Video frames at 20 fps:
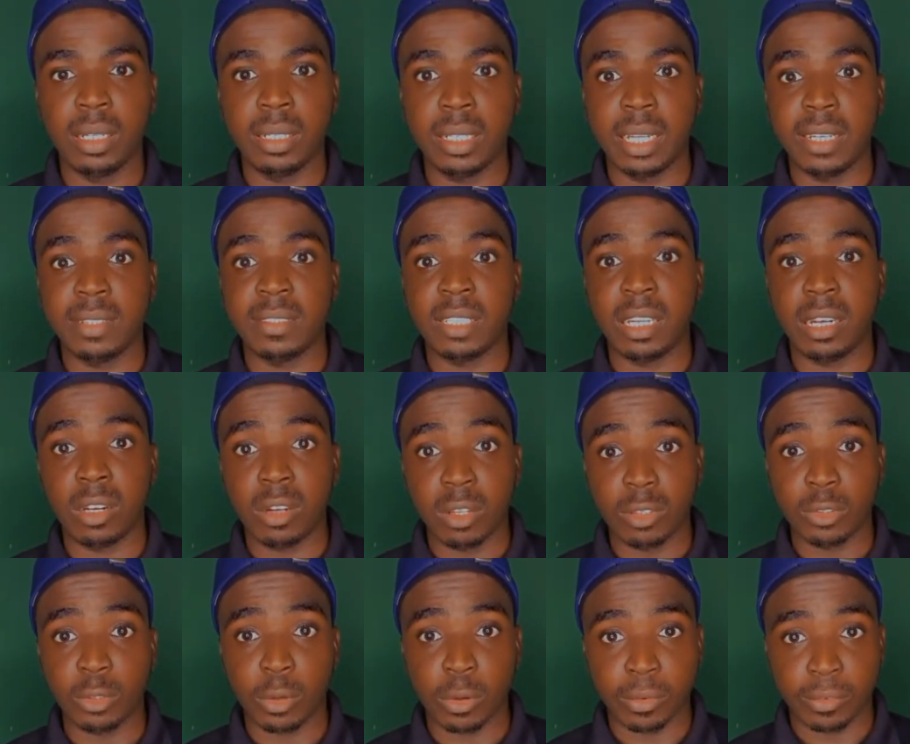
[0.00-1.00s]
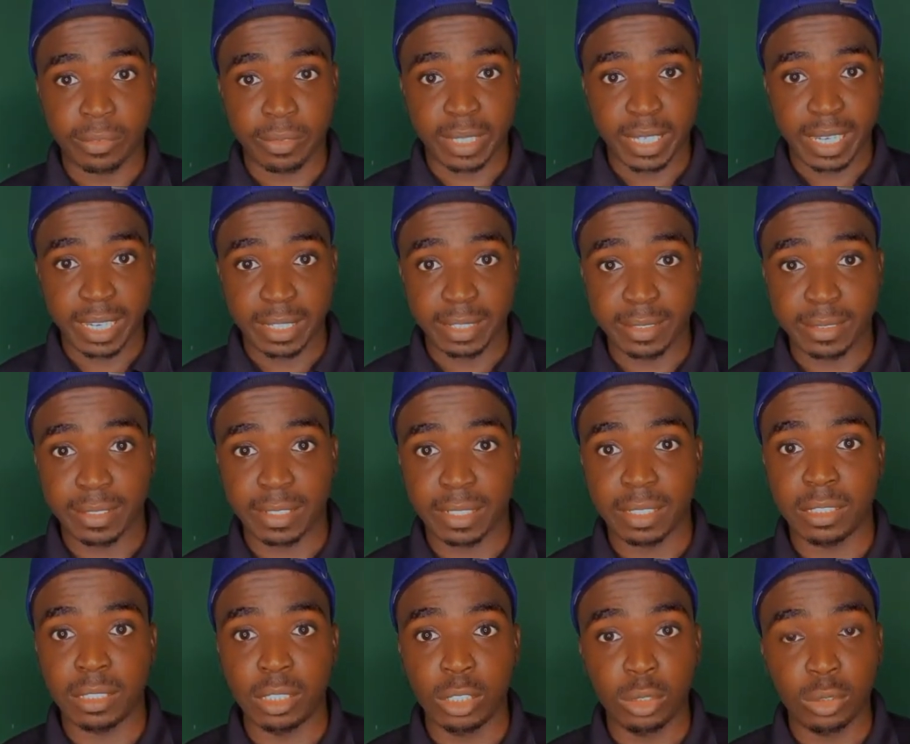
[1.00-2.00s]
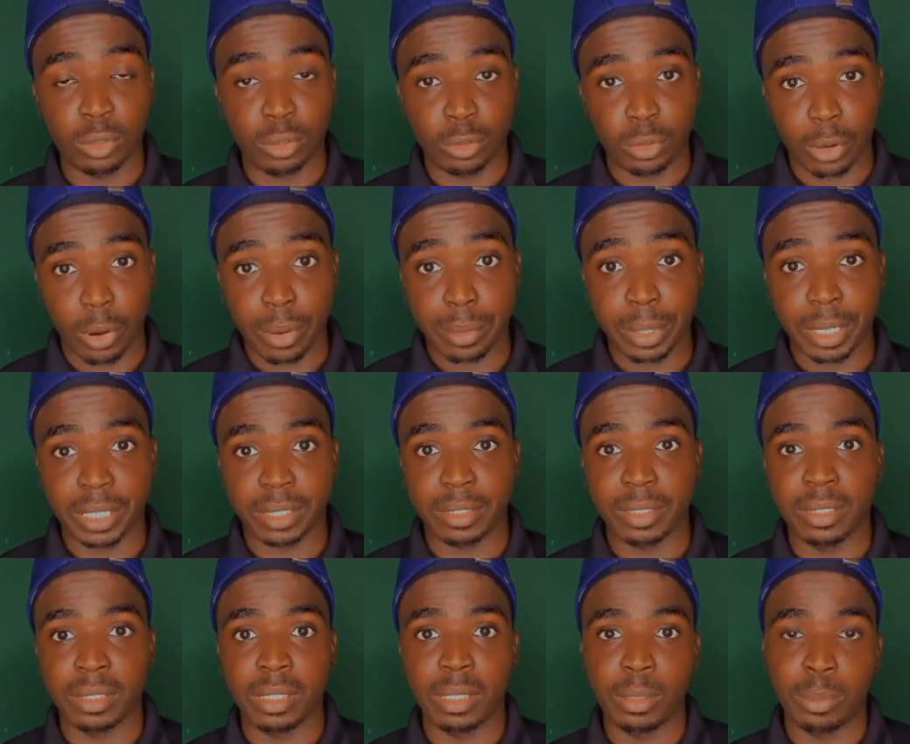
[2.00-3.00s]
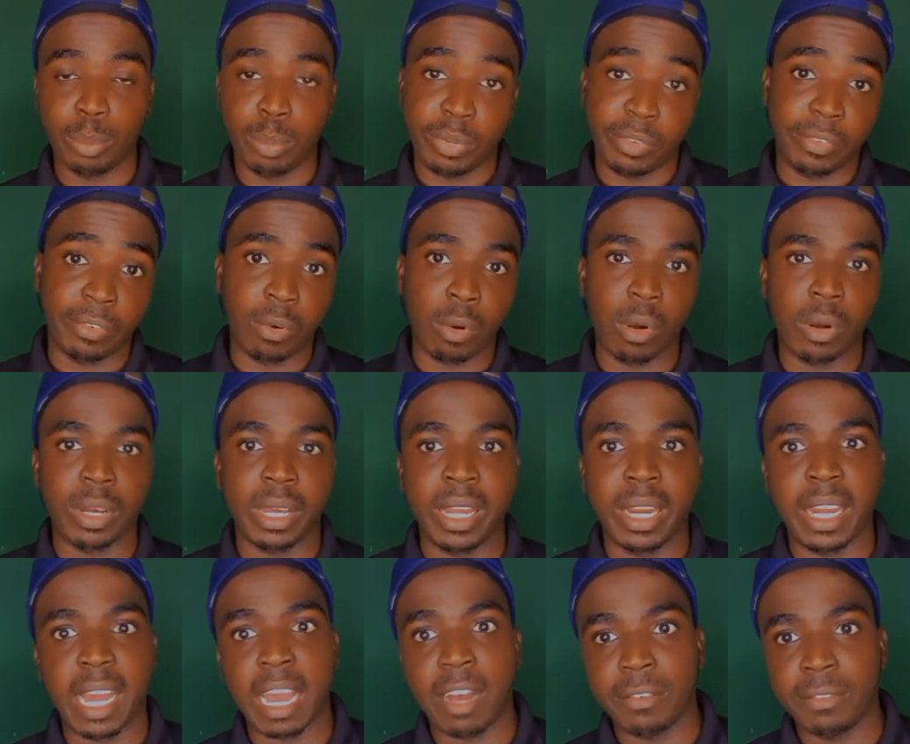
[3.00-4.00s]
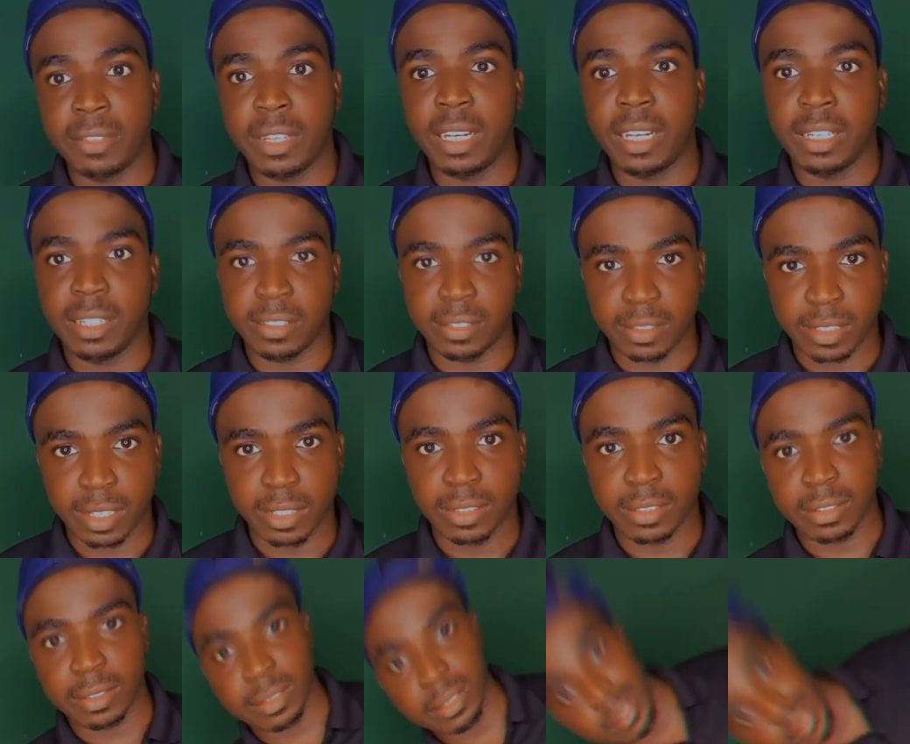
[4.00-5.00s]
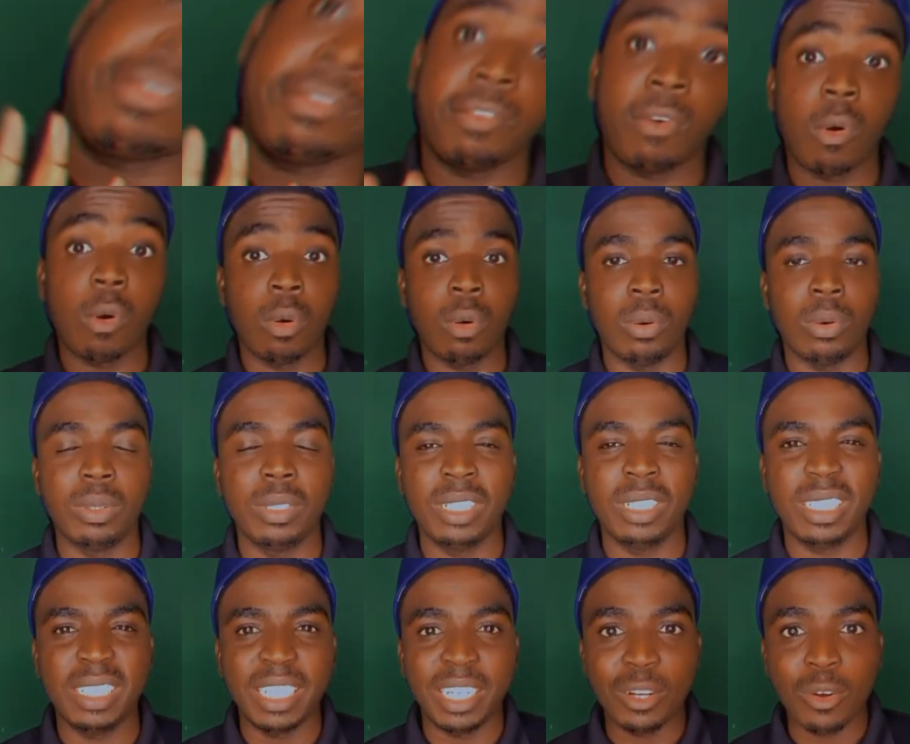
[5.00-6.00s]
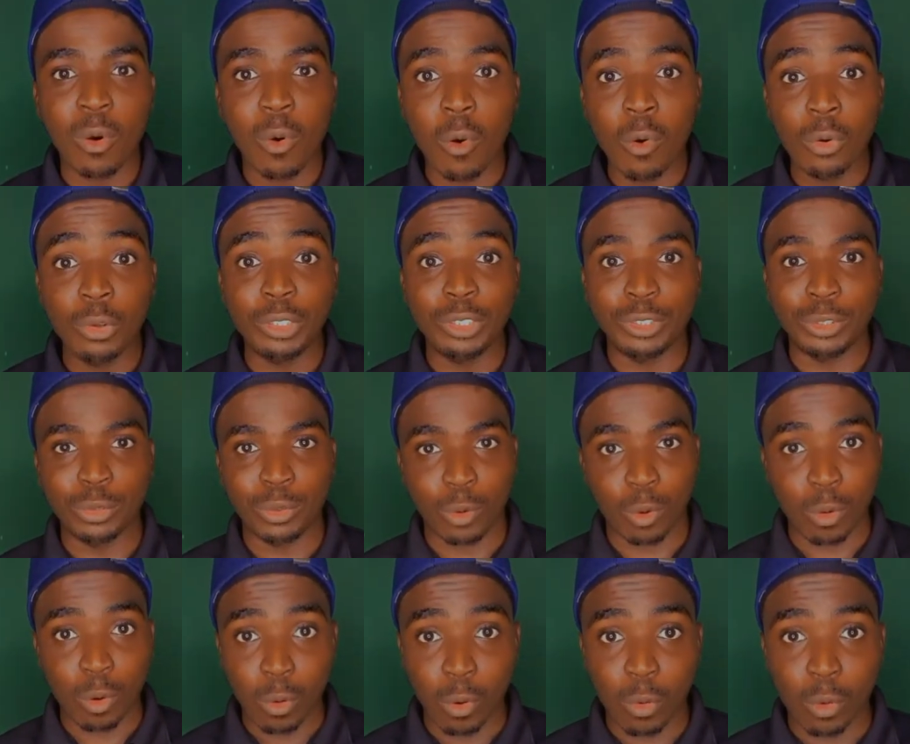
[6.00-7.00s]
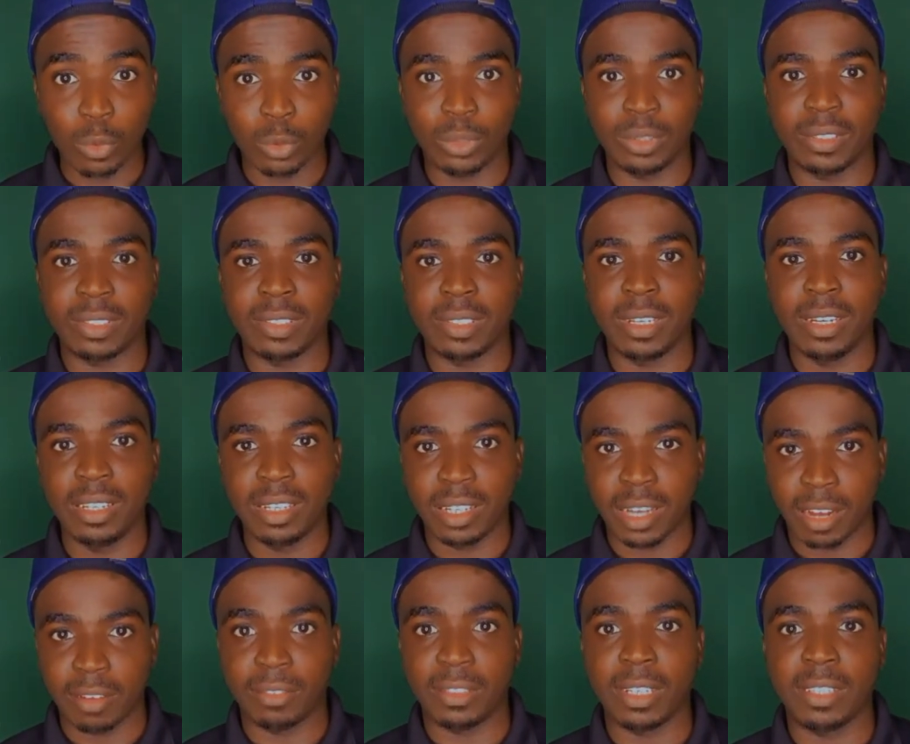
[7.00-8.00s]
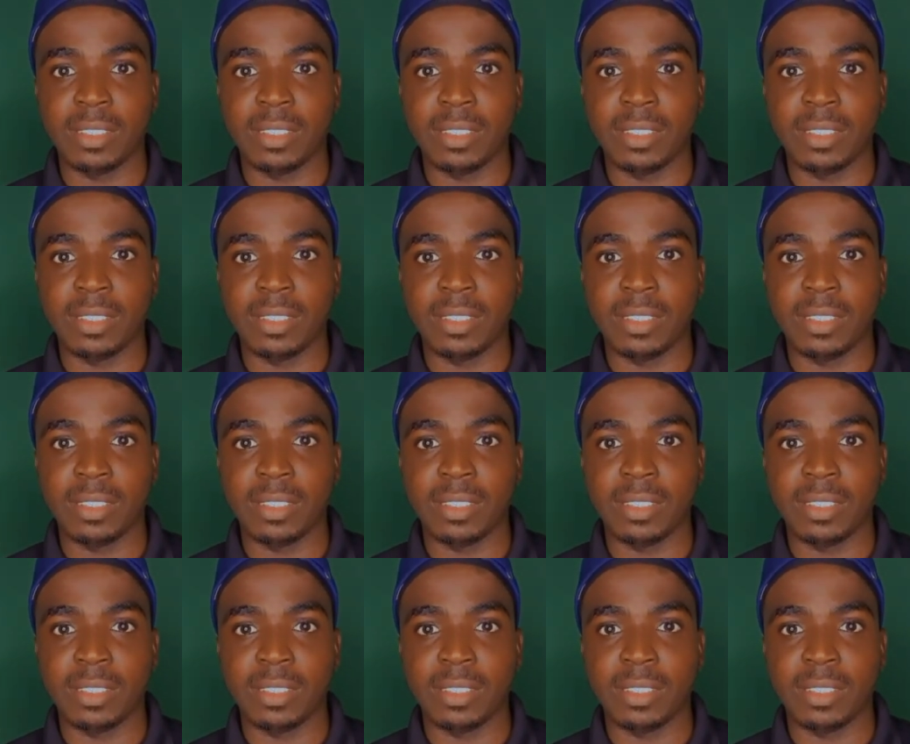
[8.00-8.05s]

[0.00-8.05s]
There is a lot of kissing during, before, and after the sex. 4. They hold you close after